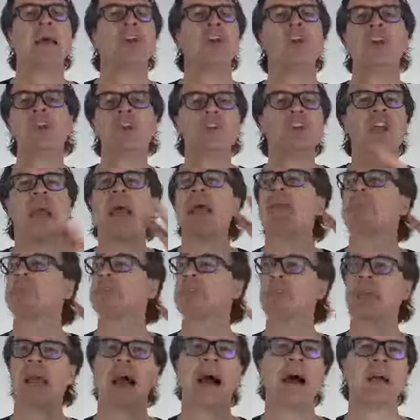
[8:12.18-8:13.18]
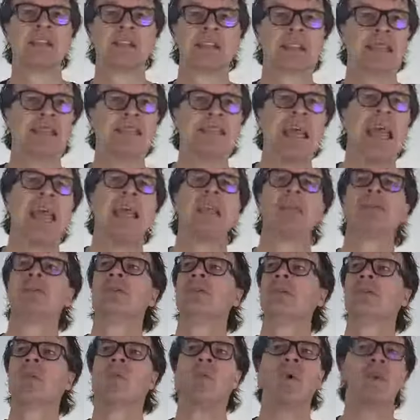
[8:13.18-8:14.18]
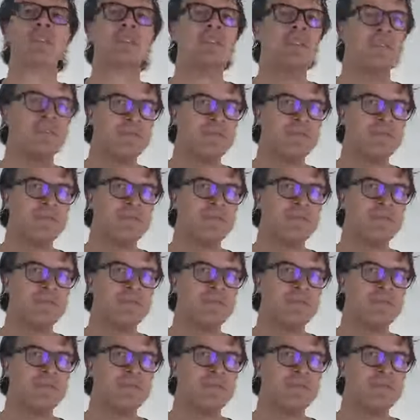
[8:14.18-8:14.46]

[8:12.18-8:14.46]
You can chat to your heart's content once